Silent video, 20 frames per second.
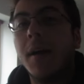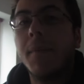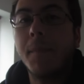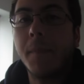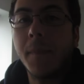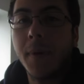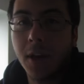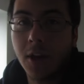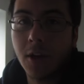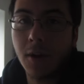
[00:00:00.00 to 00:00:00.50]

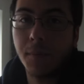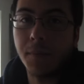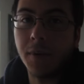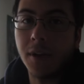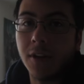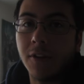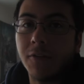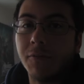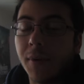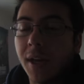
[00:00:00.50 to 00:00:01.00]
up my
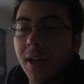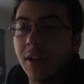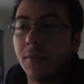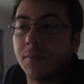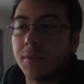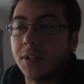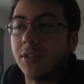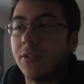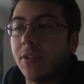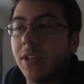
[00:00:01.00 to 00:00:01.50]
copy of Black
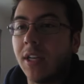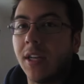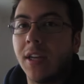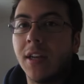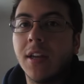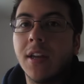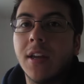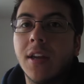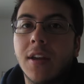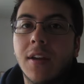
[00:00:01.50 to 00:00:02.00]
Ops three
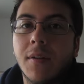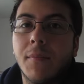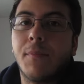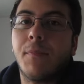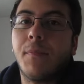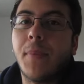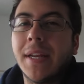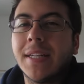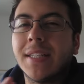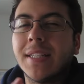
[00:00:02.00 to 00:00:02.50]

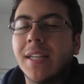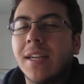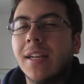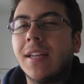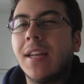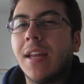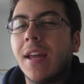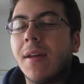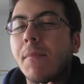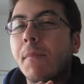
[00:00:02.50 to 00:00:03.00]

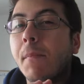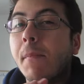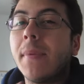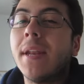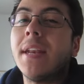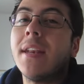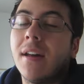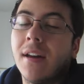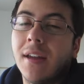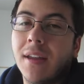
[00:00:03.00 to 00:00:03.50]
basically at
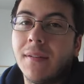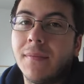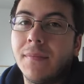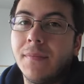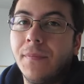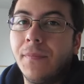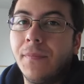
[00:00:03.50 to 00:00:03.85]
midnight